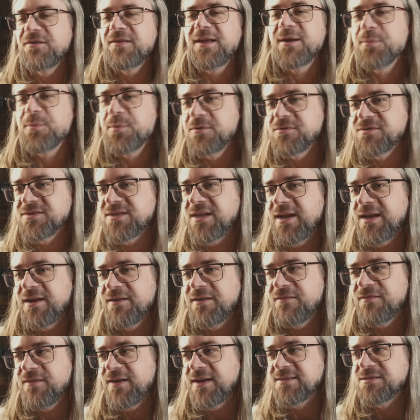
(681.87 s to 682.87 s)
Like we were saying,
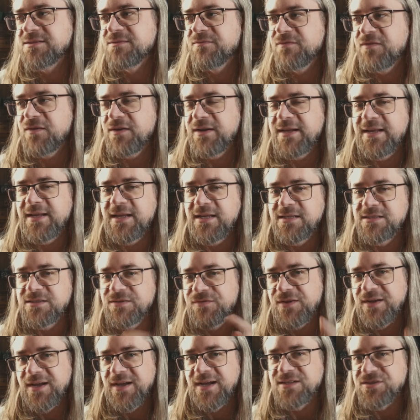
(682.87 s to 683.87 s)
find some funny keys.
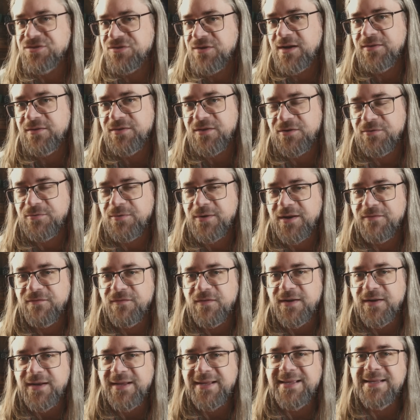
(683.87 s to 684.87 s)
If you guys are out there running
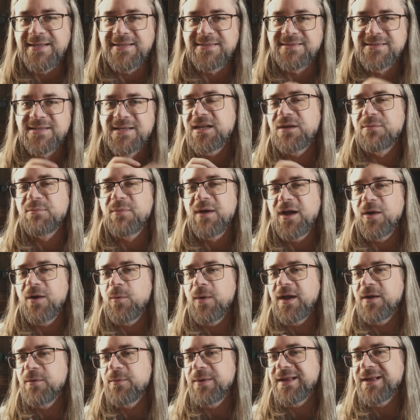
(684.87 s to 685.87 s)
funny keys, send them my
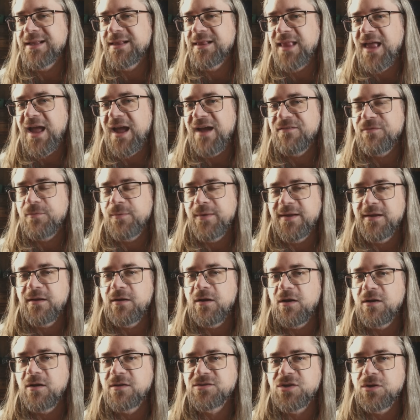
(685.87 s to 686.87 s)
way. We can laugh. We could
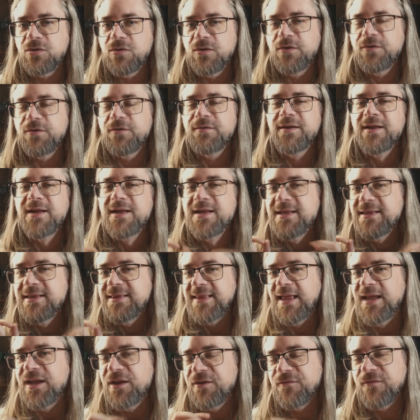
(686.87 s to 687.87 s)
also learn.
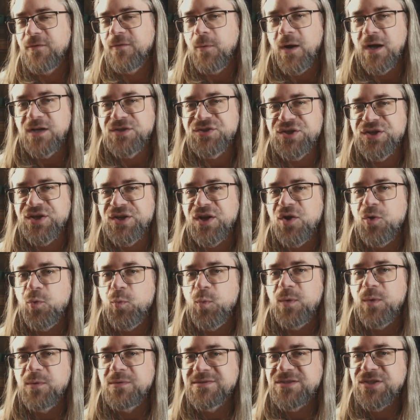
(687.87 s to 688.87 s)
Thank you for watching.
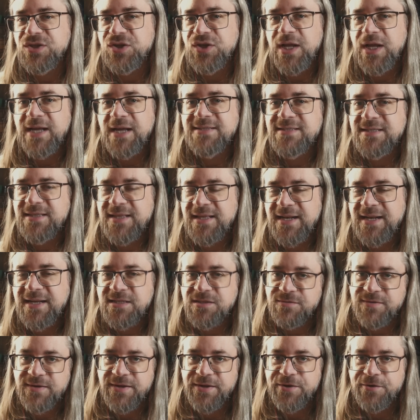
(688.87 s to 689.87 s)
We will see you guys in the next
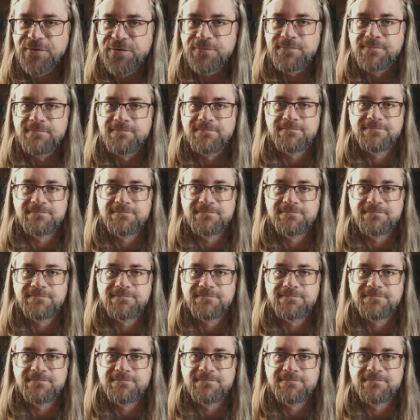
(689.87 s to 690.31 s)
video.